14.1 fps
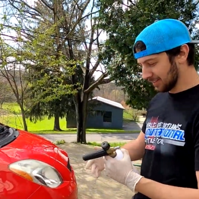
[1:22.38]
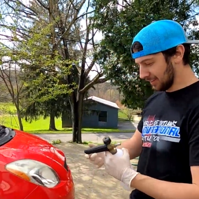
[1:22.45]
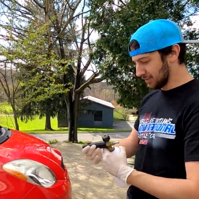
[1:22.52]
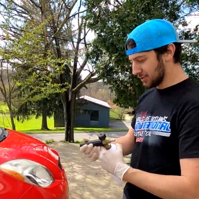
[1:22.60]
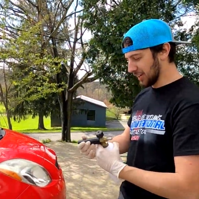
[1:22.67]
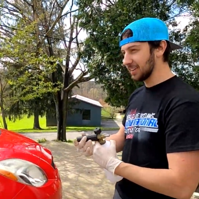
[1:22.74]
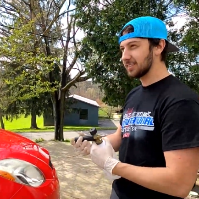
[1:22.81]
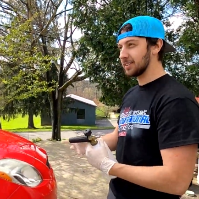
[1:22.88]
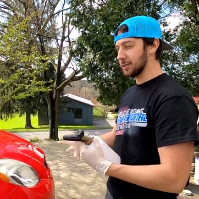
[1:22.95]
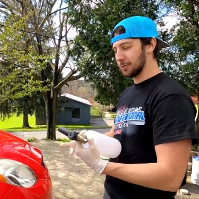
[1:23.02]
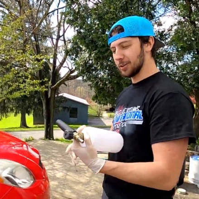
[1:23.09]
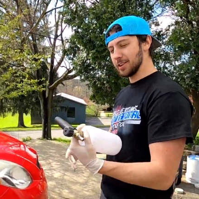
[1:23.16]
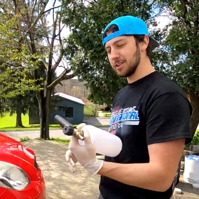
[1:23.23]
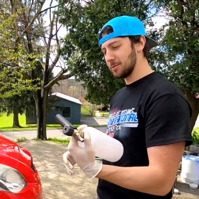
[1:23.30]
Adjust it
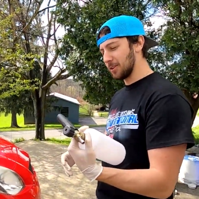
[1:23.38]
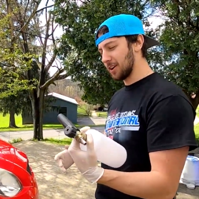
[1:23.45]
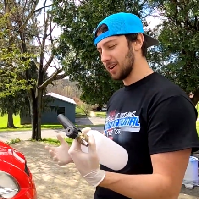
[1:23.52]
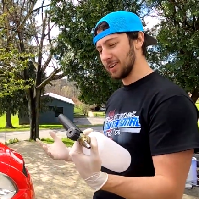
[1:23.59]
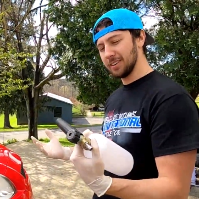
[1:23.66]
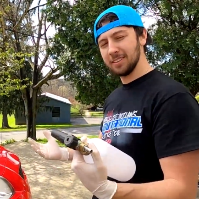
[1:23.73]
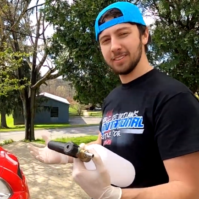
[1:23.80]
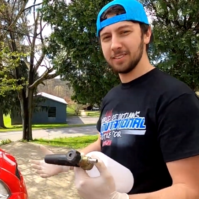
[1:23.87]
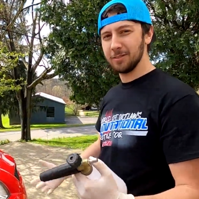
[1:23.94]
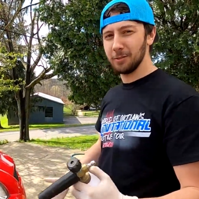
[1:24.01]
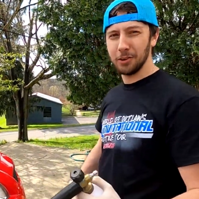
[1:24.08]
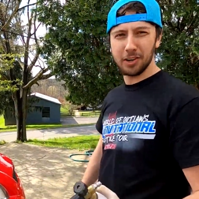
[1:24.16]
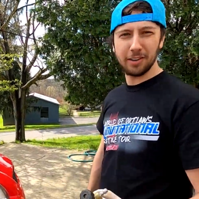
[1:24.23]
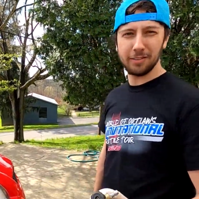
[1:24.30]
where you want,
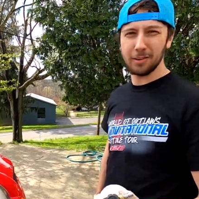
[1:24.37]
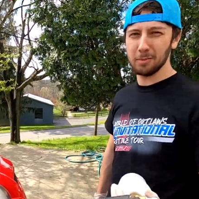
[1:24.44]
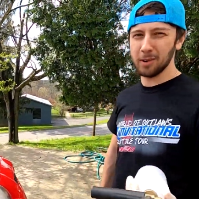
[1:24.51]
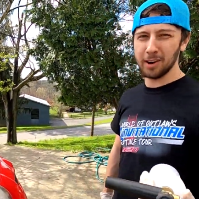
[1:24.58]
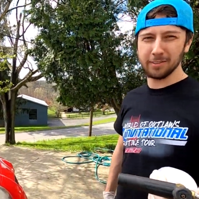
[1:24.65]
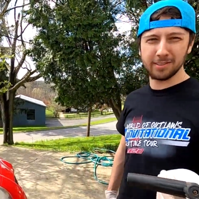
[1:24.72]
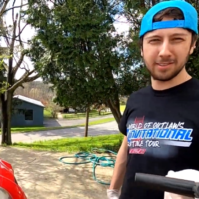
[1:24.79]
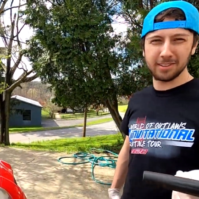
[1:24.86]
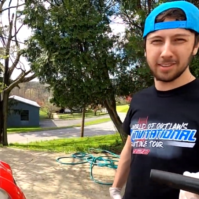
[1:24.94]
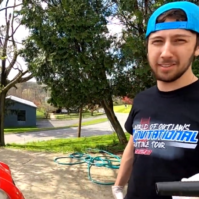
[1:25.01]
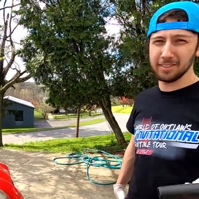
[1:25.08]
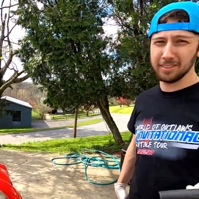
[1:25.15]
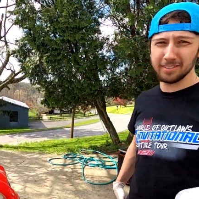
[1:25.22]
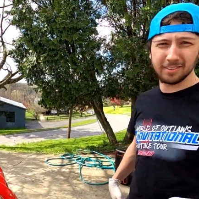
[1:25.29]
whatever your preference
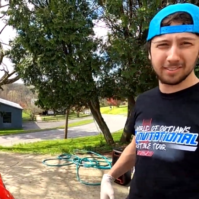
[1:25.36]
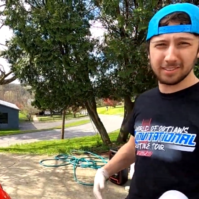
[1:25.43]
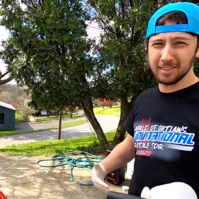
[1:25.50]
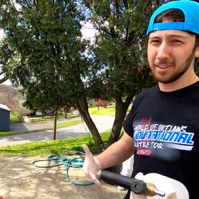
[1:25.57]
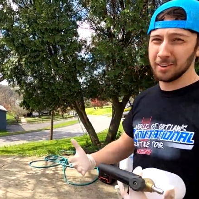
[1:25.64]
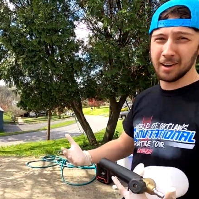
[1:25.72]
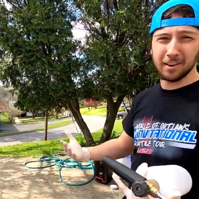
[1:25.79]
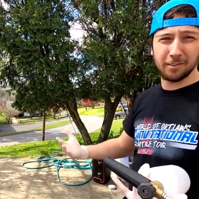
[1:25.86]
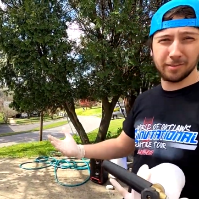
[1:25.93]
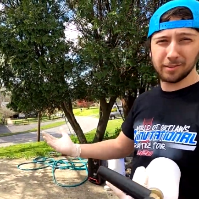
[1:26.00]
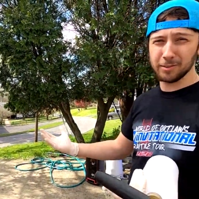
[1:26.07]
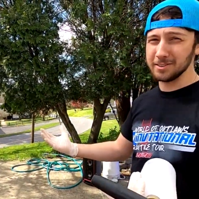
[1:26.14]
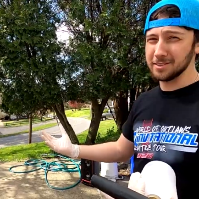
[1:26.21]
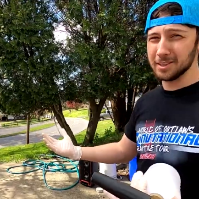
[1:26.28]
is. You know,
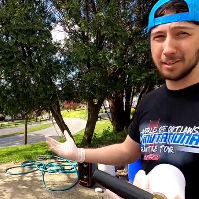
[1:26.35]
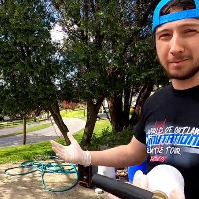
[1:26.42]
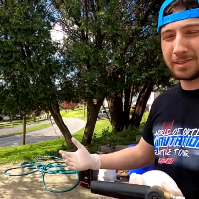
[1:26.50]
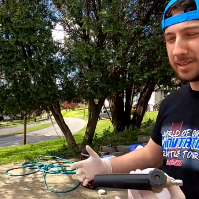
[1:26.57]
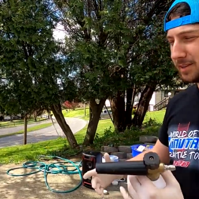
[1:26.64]
everyone's gonna be